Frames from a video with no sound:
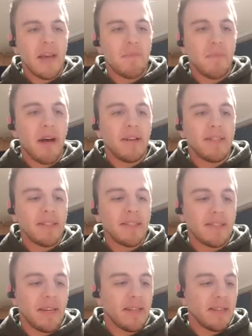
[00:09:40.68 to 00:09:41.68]
say probably
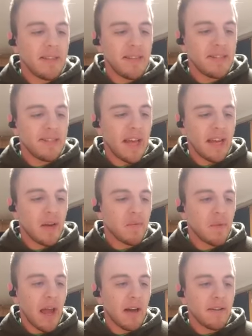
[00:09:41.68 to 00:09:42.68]
just the
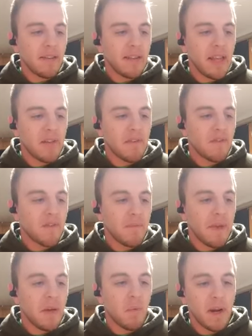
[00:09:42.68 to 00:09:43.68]
second round. And then even
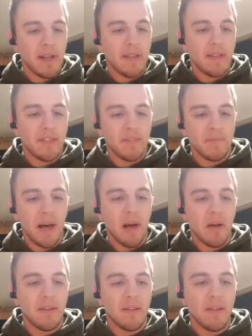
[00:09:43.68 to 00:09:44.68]
for me, winning this
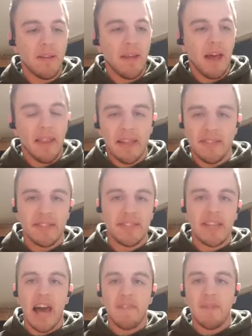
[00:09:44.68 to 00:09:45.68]
belt and then
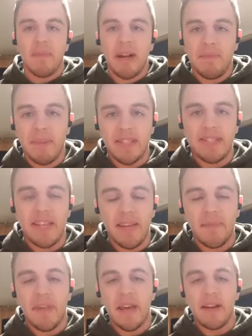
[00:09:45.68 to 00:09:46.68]
just having my
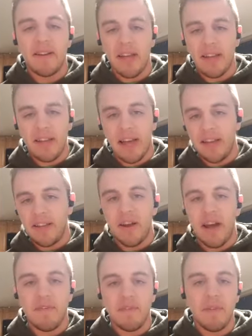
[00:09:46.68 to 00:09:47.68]
team there, like,
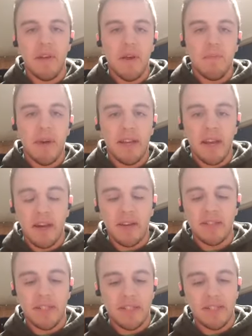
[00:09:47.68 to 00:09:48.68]
having my
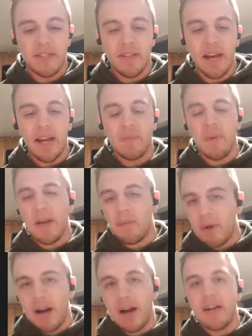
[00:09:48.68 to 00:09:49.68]
coaches, I had
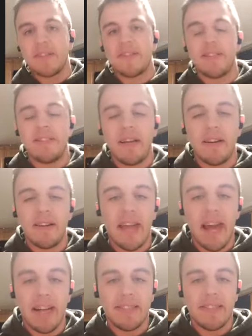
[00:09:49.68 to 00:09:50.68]
Ray Ross and
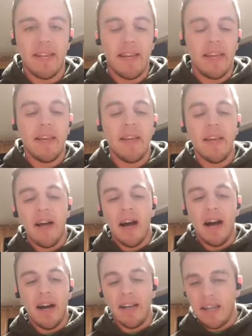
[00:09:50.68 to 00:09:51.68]
Darren Cassidy,
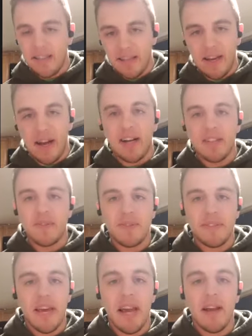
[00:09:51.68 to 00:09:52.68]
Ethan Goss
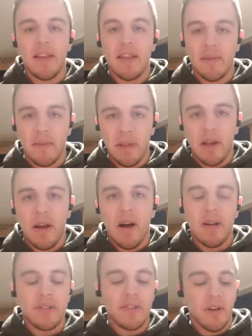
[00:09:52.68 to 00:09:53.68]
was there. And then
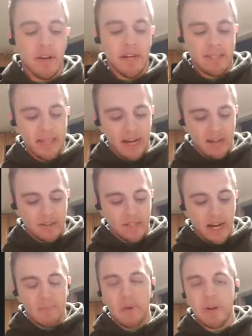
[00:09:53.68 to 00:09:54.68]
also Tyler
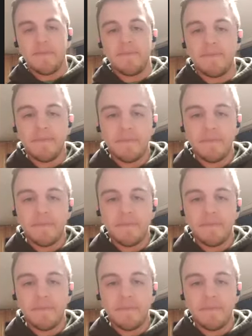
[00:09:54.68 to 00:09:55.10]
Dybert,